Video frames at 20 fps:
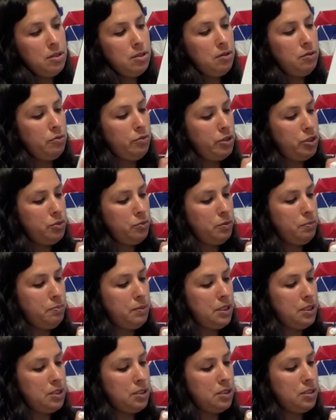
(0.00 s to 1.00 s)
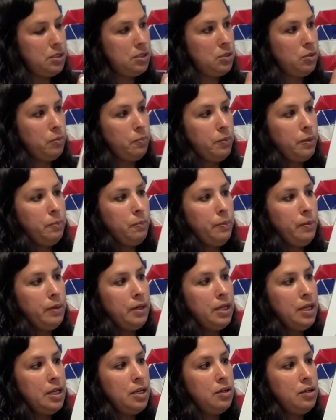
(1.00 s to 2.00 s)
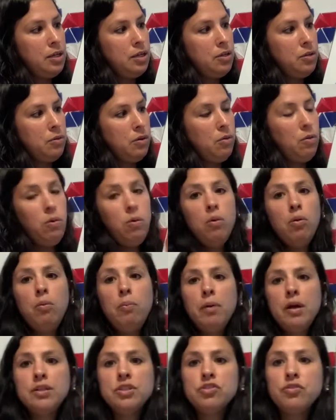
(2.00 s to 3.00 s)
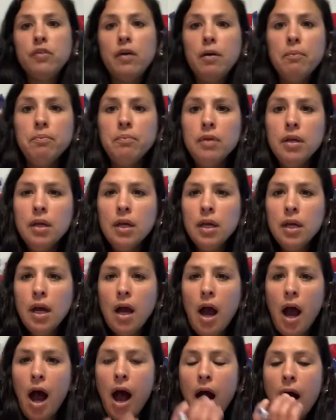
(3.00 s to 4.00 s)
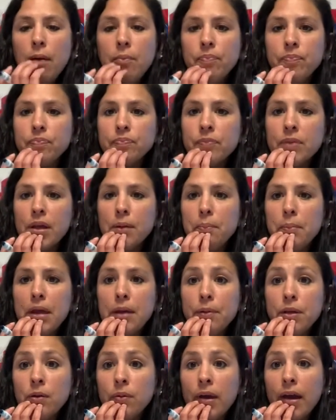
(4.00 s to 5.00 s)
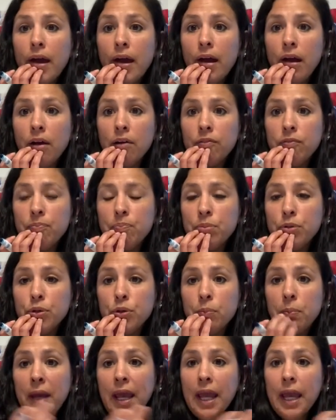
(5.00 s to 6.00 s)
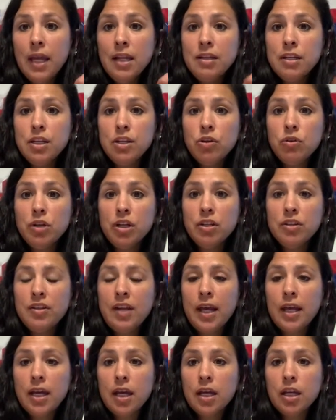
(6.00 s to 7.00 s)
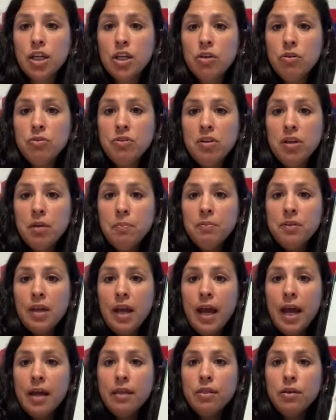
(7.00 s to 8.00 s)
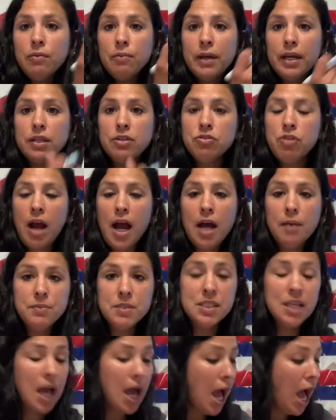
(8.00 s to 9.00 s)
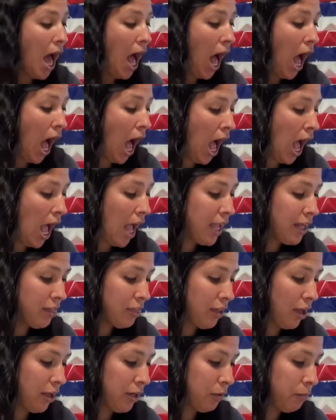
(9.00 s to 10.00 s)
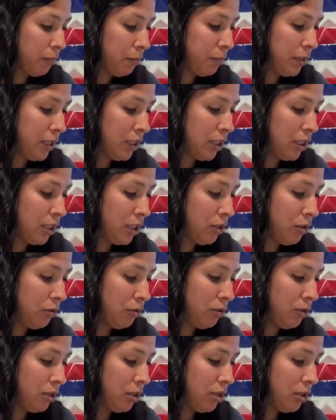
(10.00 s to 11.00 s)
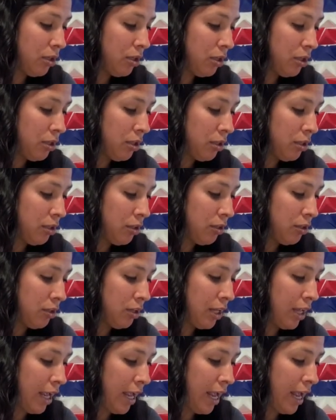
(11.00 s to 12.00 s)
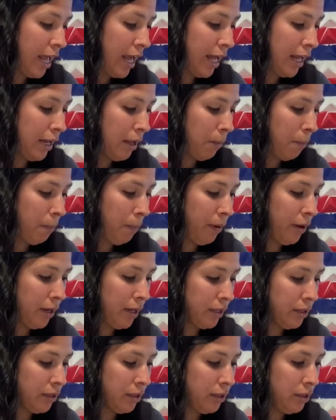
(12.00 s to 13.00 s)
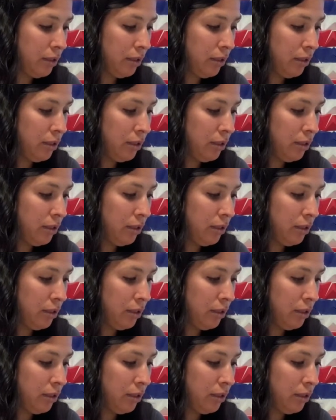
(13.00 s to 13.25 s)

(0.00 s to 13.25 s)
which would be super pretty. You could do a whole bunch of them. Maybe you have blue paint and you could take a Q-tip to add the raindrops. I thought it would be cute to add a puddle,